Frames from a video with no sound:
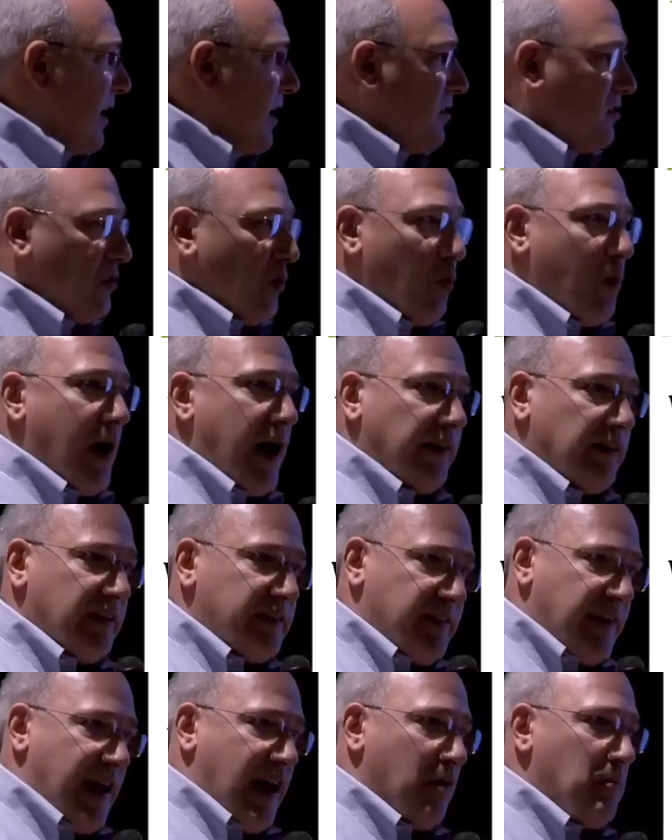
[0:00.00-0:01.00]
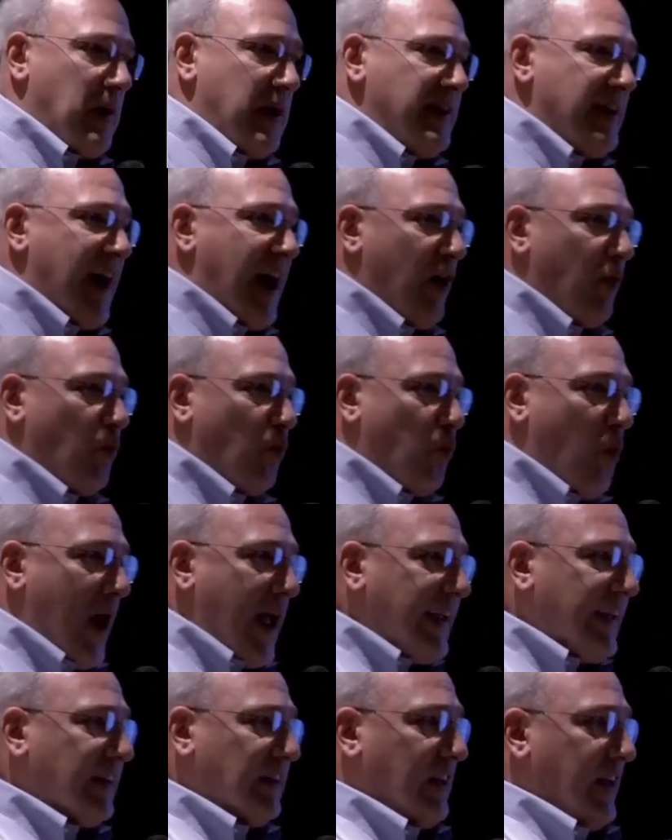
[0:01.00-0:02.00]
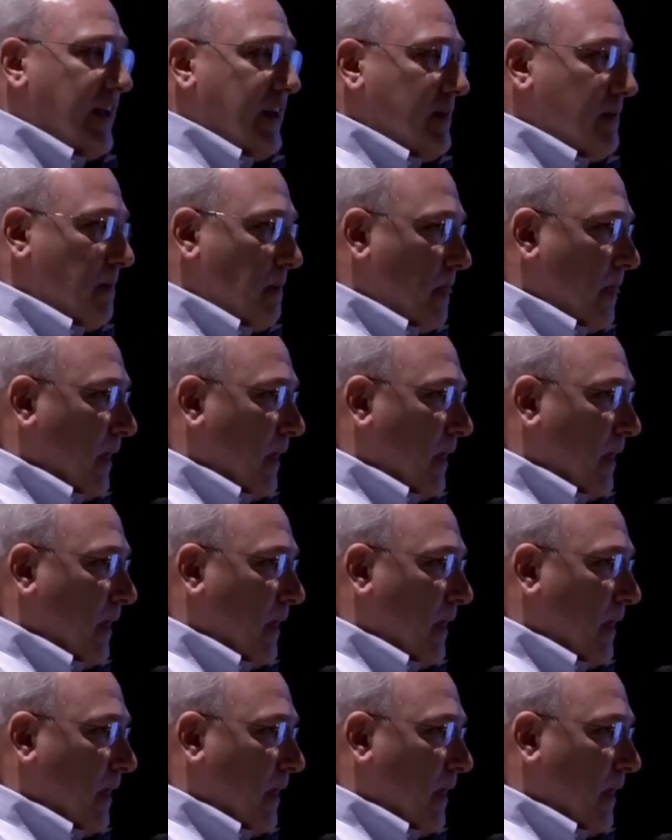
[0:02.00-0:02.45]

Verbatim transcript: is that while a town may not regulate